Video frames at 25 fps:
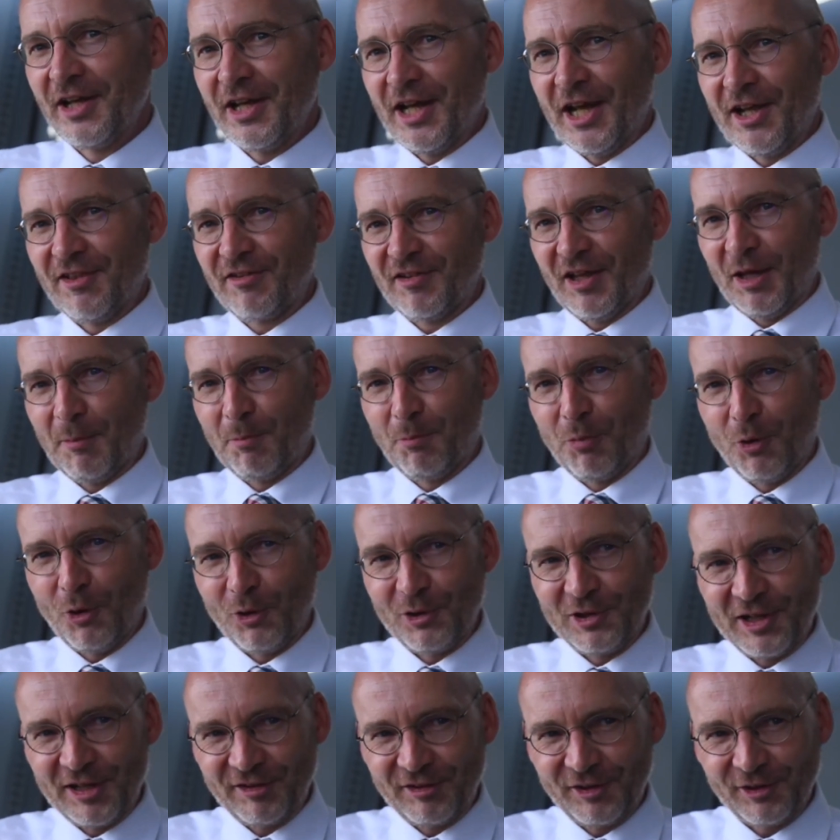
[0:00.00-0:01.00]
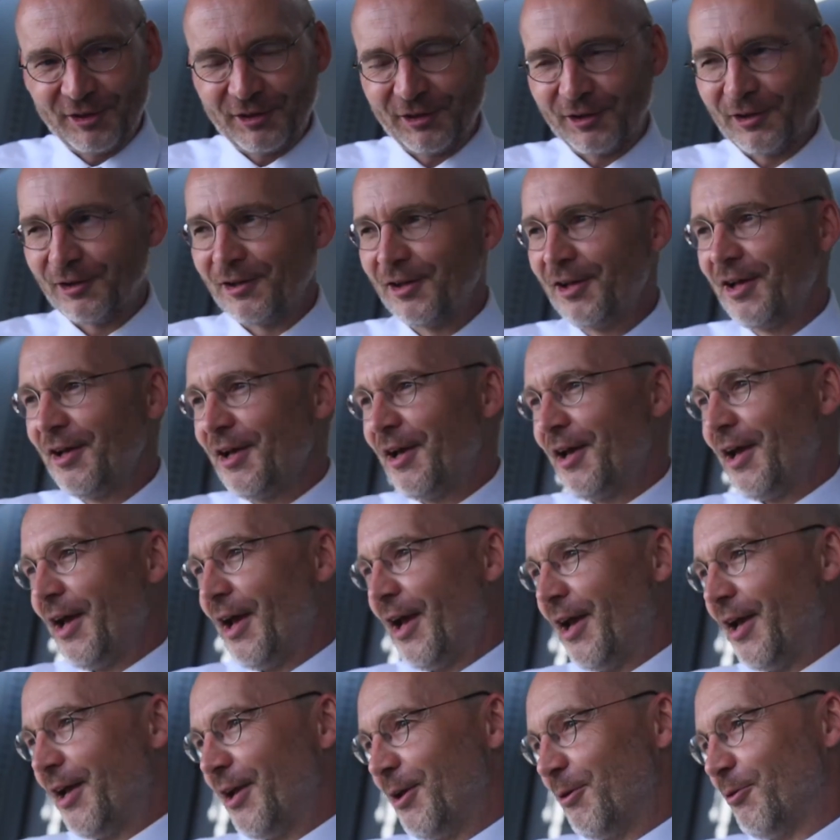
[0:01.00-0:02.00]
It's a political,
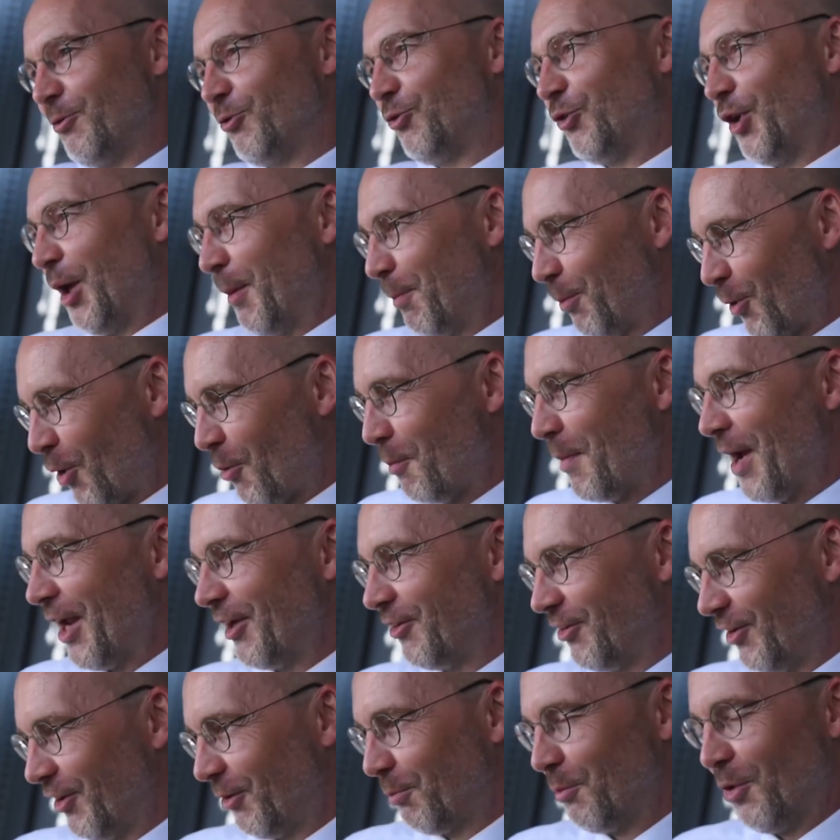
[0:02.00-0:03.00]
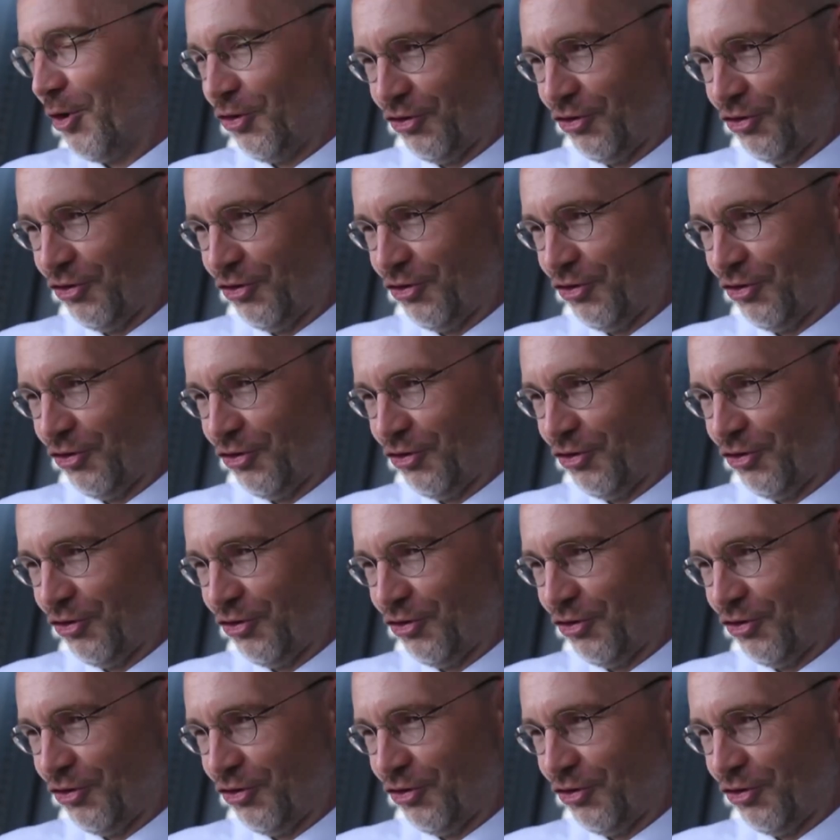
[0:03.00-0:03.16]
diplomatic.